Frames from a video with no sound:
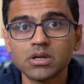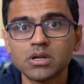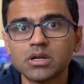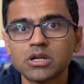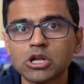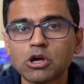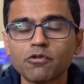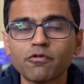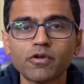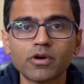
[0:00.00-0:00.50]

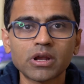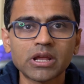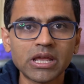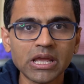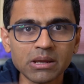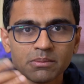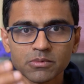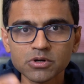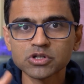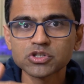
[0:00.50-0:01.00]
Now, for
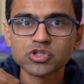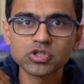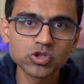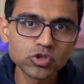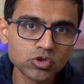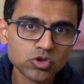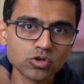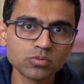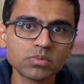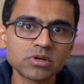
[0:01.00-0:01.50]
gamers,
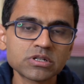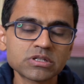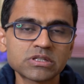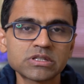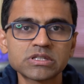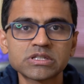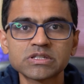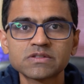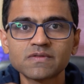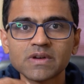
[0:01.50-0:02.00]
YouTubers,
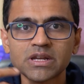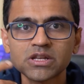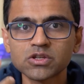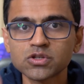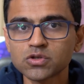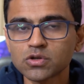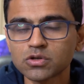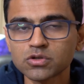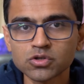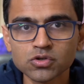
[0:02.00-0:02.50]
this is
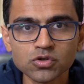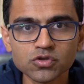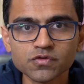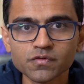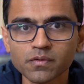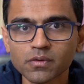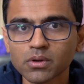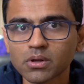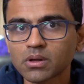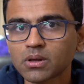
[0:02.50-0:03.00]
very
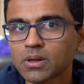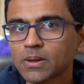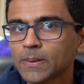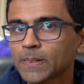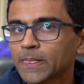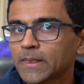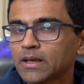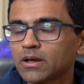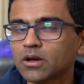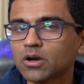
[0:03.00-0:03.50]
useful.
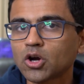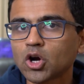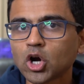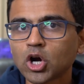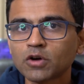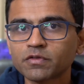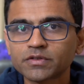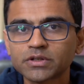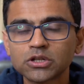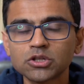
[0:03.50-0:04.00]

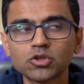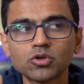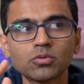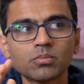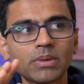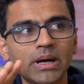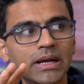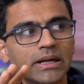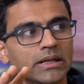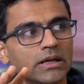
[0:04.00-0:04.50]
Often you
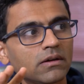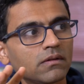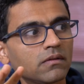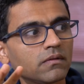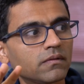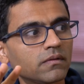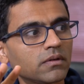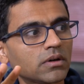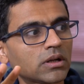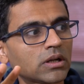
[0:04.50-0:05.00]
might
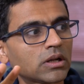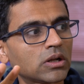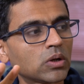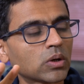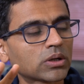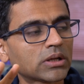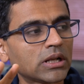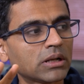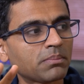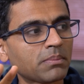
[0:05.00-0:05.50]
have uh,
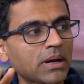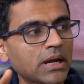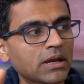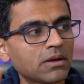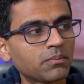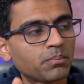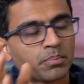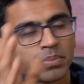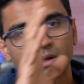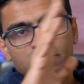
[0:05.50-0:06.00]
looked at my
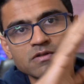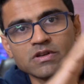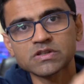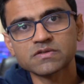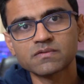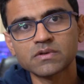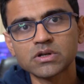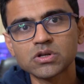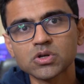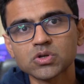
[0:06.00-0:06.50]
previous
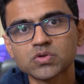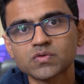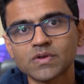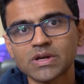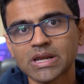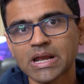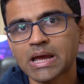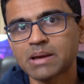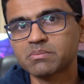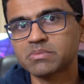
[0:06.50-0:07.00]
videos
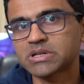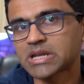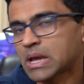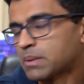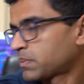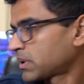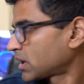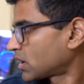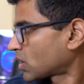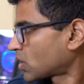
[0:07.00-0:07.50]
where I'm
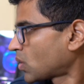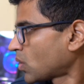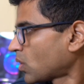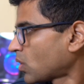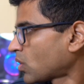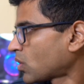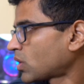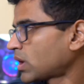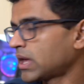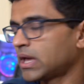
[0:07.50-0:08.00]
typing a
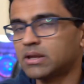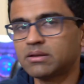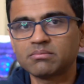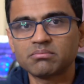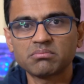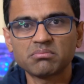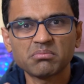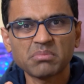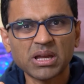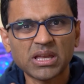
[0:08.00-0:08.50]
code
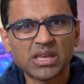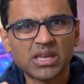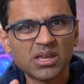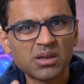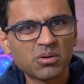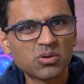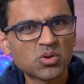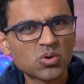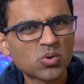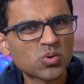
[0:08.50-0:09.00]
and my
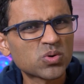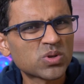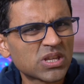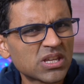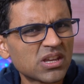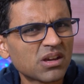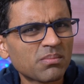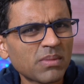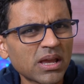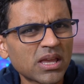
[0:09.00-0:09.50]
you
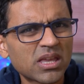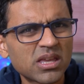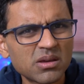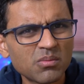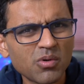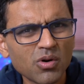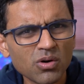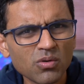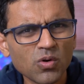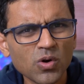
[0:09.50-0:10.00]
hear my
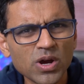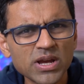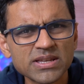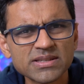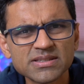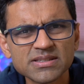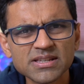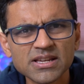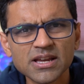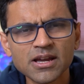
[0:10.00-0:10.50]
keyboard
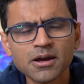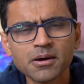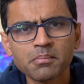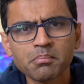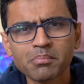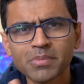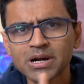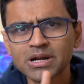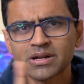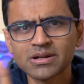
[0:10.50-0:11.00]
voice,
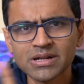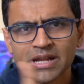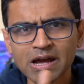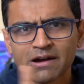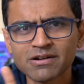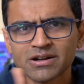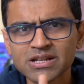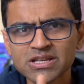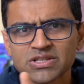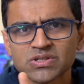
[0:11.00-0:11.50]
but
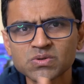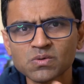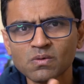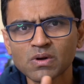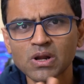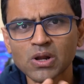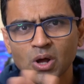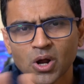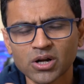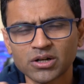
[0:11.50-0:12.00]
nowadays you
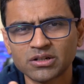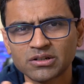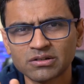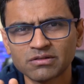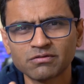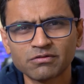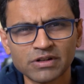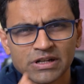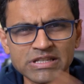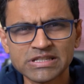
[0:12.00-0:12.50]
will not.
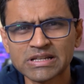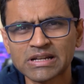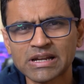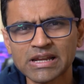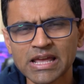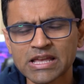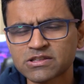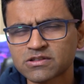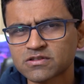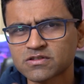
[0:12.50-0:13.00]

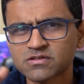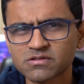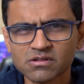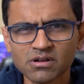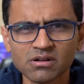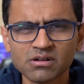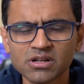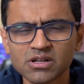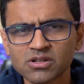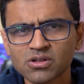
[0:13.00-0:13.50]
Recently, I just
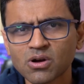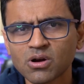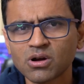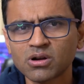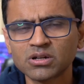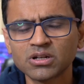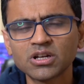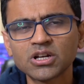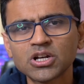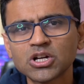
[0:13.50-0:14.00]
turned it
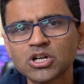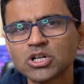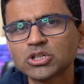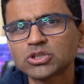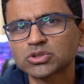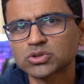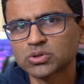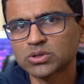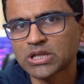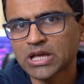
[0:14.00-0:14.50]
on.
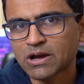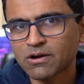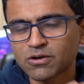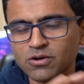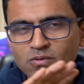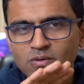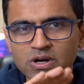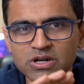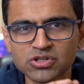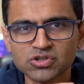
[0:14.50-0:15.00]
So now
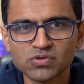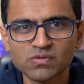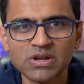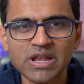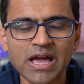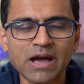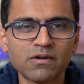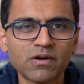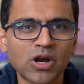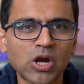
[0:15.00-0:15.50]
onwards, you will
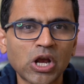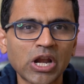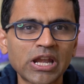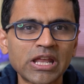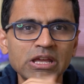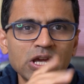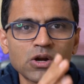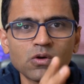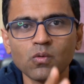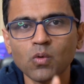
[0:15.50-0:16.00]
have a
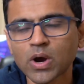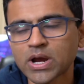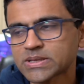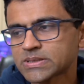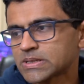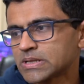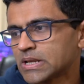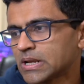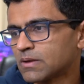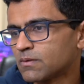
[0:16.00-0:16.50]
clear
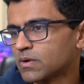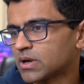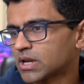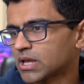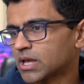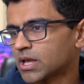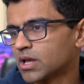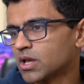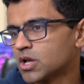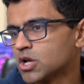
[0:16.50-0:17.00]
voice
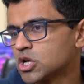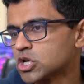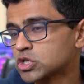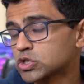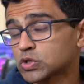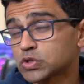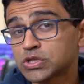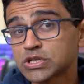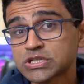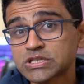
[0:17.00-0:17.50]
delivery.
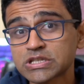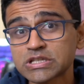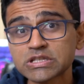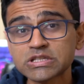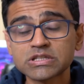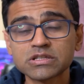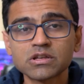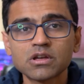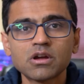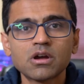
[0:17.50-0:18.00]
So this
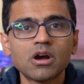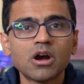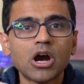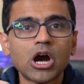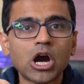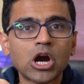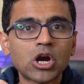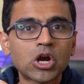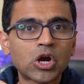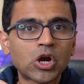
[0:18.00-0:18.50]
is
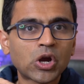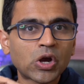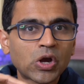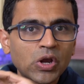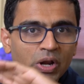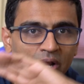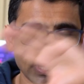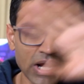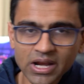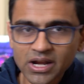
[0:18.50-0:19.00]
a
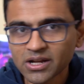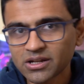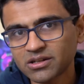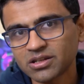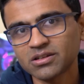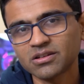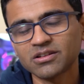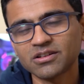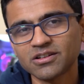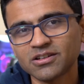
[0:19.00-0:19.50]

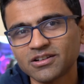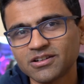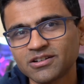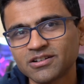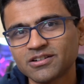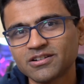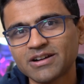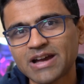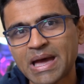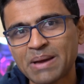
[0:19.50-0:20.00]
great
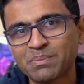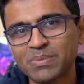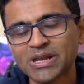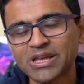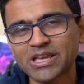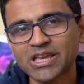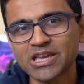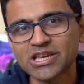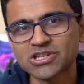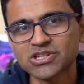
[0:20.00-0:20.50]
uh,
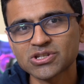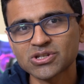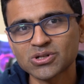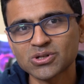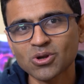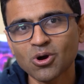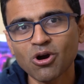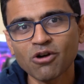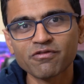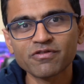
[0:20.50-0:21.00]
application
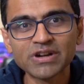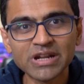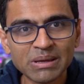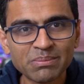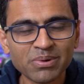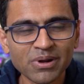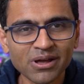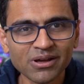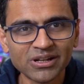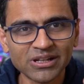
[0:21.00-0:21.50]
of
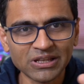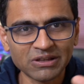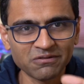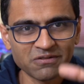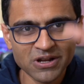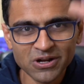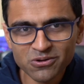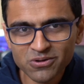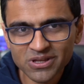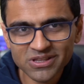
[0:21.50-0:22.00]
deep learning. We
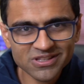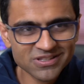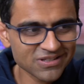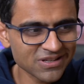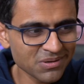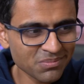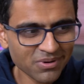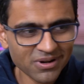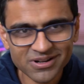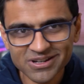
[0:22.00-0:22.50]
are doing this
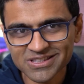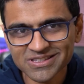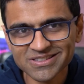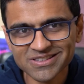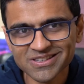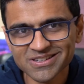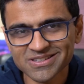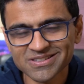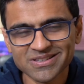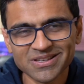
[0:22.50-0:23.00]
deep learning
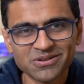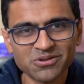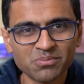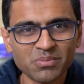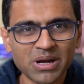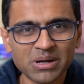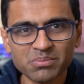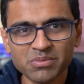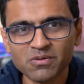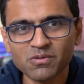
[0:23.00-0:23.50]
series and you
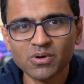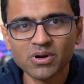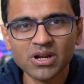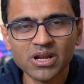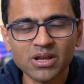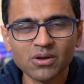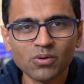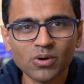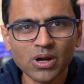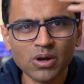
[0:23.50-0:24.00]
might be
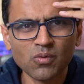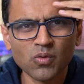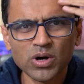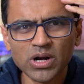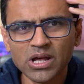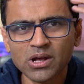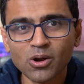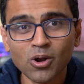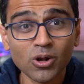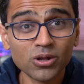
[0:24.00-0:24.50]
wondering, okay, what
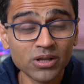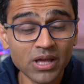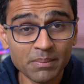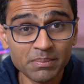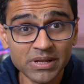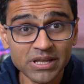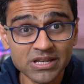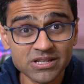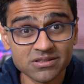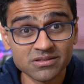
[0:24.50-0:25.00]
are all the
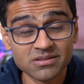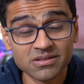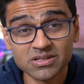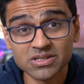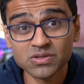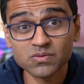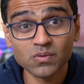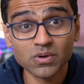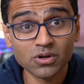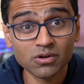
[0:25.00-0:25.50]
applications? This
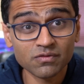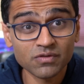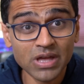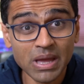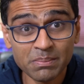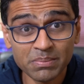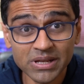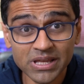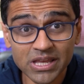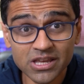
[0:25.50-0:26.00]
is one of the
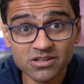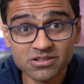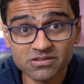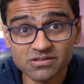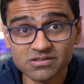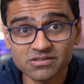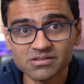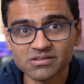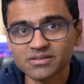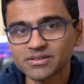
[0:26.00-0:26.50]

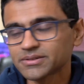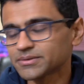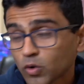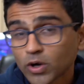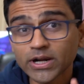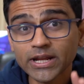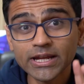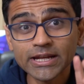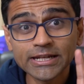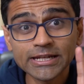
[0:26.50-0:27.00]
applications.
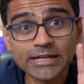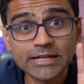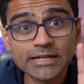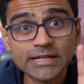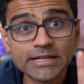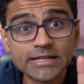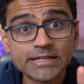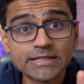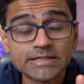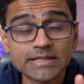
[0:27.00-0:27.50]
What I did
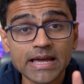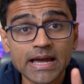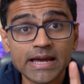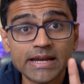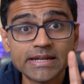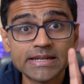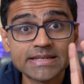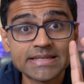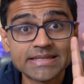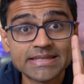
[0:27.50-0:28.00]
is
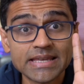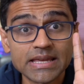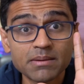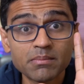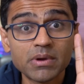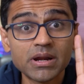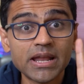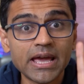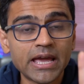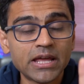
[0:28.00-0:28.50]
I
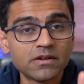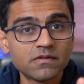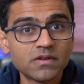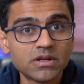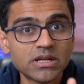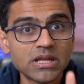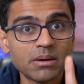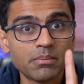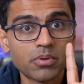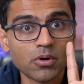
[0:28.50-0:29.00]
disabled
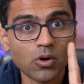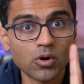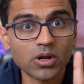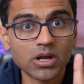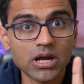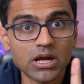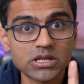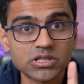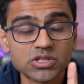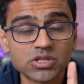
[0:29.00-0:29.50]
NVIDIA
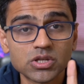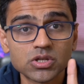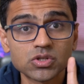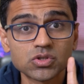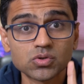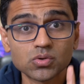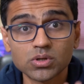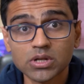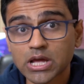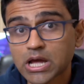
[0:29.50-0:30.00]
broadcast.
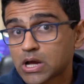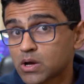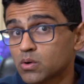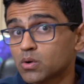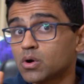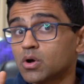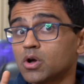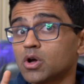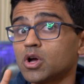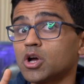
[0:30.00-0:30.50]
So
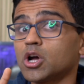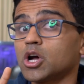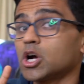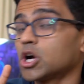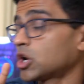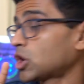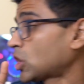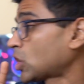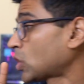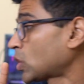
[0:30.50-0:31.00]
now
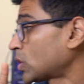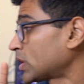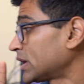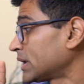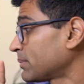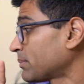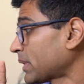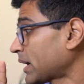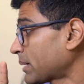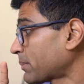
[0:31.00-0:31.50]

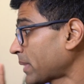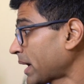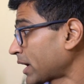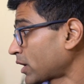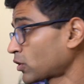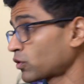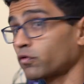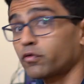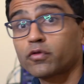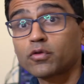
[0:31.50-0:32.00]
only my
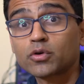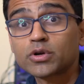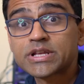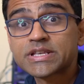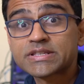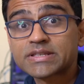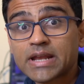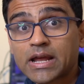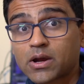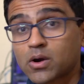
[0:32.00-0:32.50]
microphone
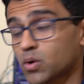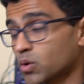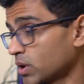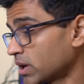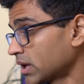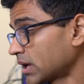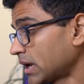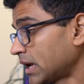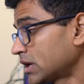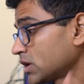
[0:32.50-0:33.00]
is
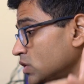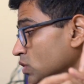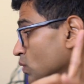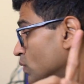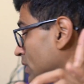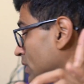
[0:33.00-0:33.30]
recording and you